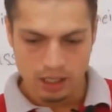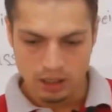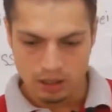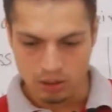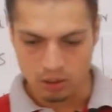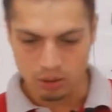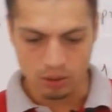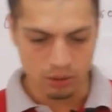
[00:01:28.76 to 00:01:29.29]

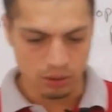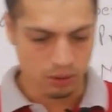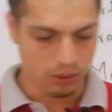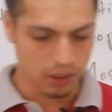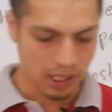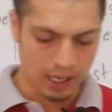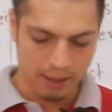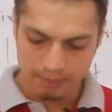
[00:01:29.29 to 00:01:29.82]

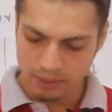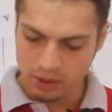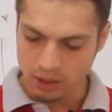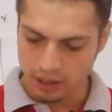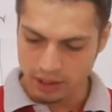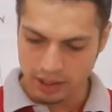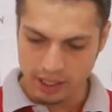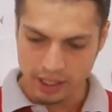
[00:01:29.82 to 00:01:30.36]
so I'm
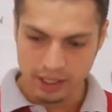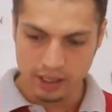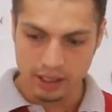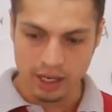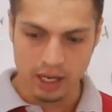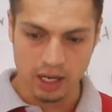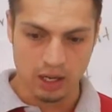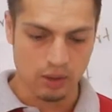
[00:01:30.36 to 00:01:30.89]
gonna read
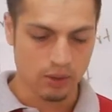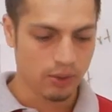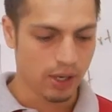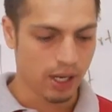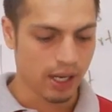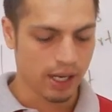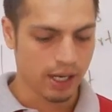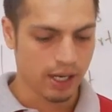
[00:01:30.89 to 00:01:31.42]
now
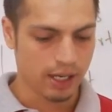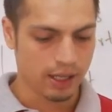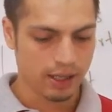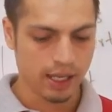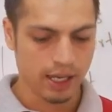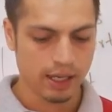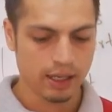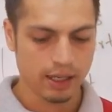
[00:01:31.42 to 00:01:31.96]

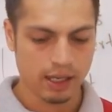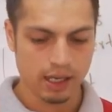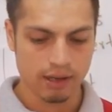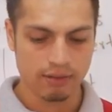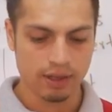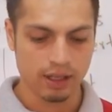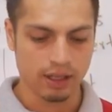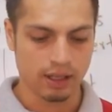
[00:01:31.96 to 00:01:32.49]
and then
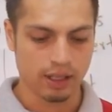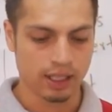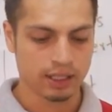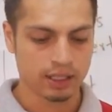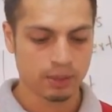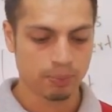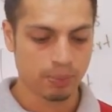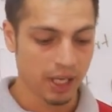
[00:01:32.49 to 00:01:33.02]
I will
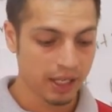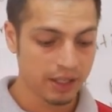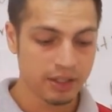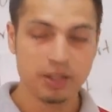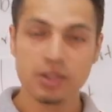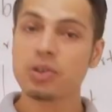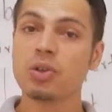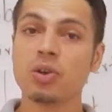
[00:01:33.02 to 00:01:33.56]
explain
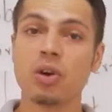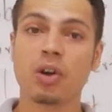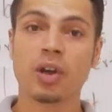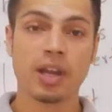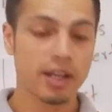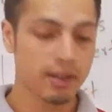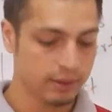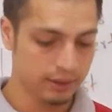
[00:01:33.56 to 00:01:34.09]
you.
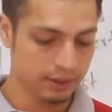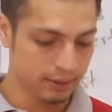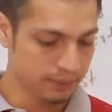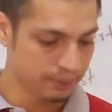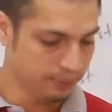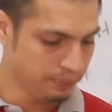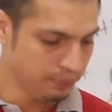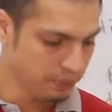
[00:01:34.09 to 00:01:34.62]
Okay,
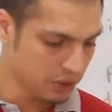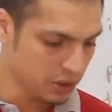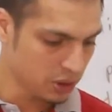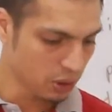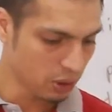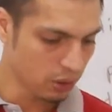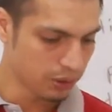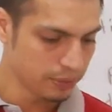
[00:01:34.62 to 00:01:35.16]

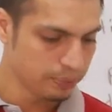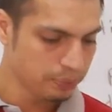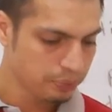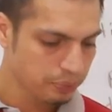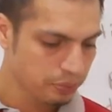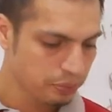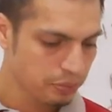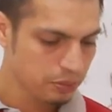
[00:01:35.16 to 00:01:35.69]
so
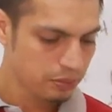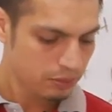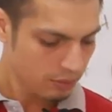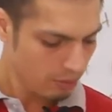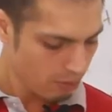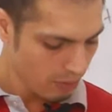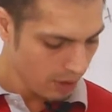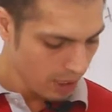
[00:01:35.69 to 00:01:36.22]

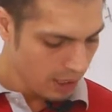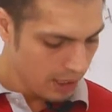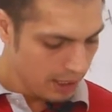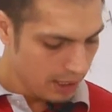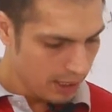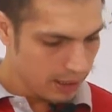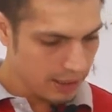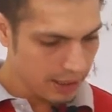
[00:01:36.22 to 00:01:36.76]

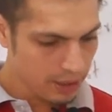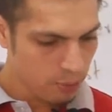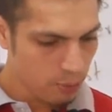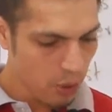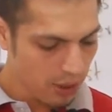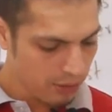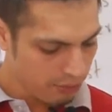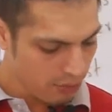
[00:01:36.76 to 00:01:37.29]

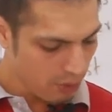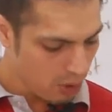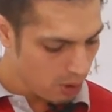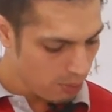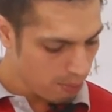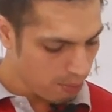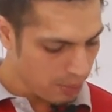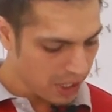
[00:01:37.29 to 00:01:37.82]

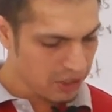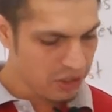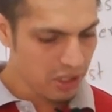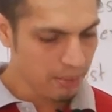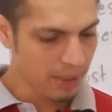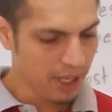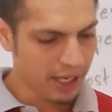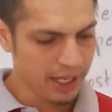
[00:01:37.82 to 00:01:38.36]
6.4, page
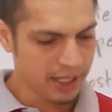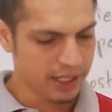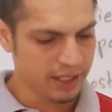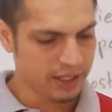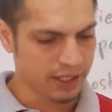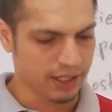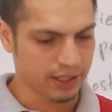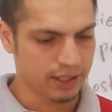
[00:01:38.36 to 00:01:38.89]
number
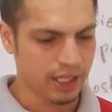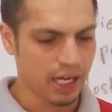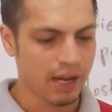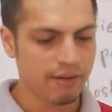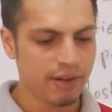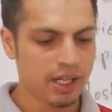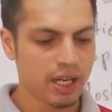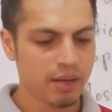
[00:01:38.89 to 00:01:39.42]
86,
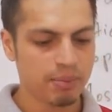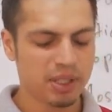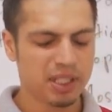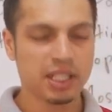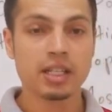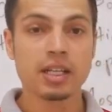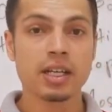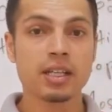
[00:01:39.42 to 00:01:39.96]
everyday
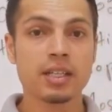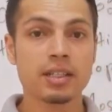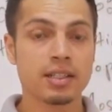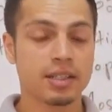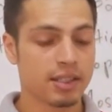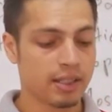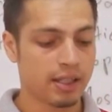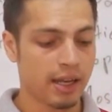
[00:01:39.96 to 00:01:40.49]

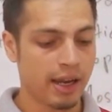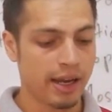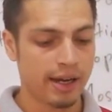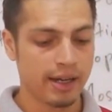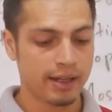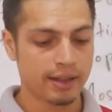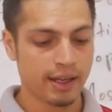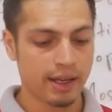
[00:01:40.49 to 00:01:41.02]
materials
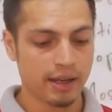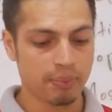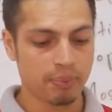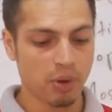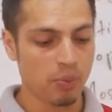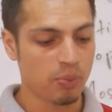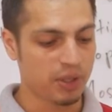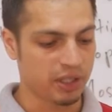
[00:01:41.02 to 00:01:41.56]
and
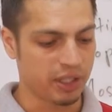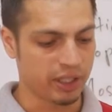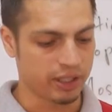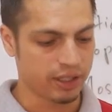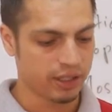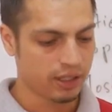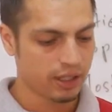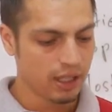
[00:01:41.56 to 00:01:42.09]
their
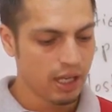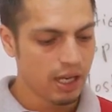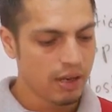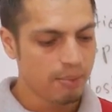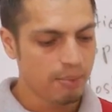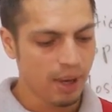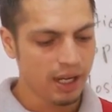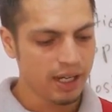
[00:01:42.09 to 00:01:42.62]
properties.
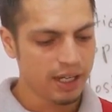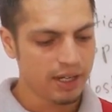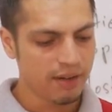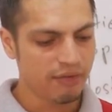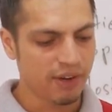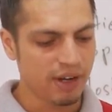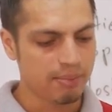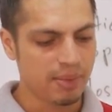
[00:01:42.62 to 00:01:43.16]
Many
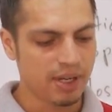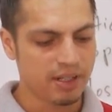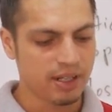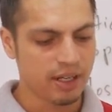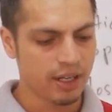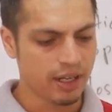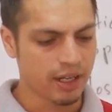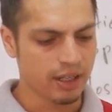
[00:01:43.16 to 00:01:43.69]
different
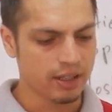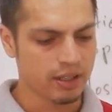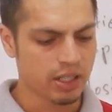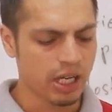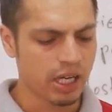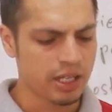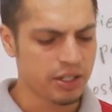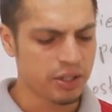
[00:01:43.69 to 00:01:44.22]
materials
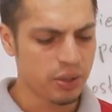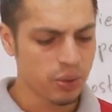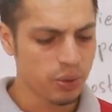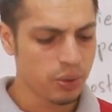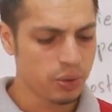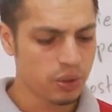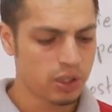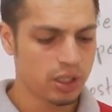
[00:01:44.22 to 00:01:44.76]
are
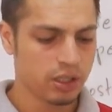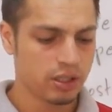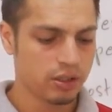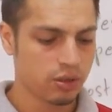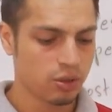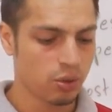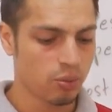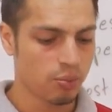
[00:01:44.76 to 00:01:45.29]
used
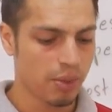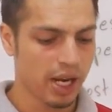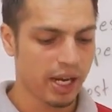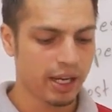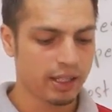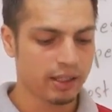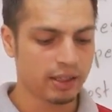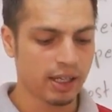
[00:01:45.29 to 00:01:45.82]
to
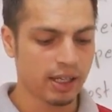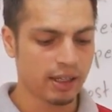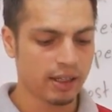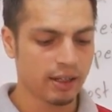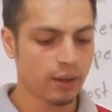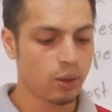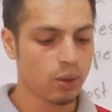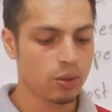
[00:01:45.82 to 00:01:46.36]
make the
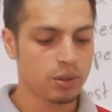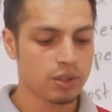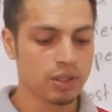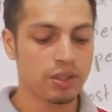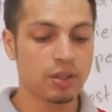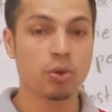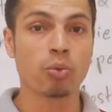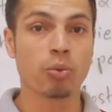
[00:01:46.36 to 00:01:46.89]

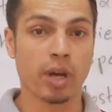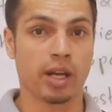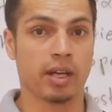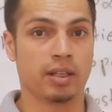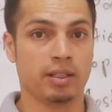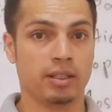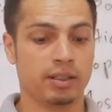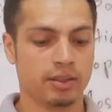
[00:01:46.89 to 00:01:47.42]
clothes you
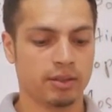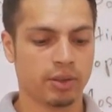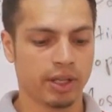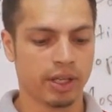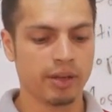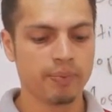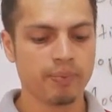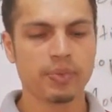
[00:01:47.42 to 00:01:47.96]
wear.
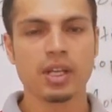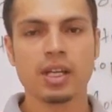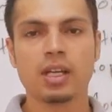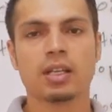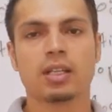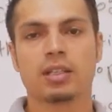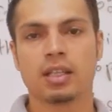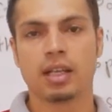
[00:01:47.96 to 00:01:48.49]
Okay,
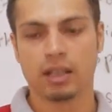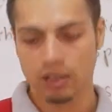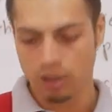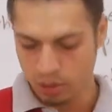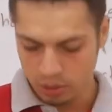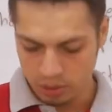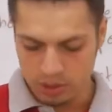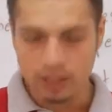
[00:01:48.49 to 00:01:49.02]
the
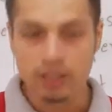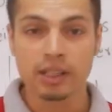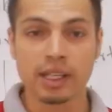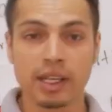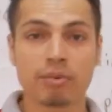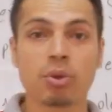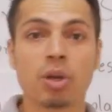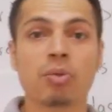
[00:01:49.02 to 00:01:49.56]
clothes
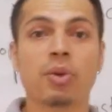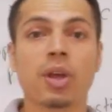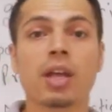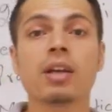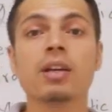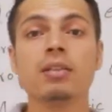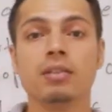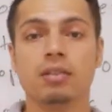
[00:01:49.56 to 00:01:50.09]
that we wear.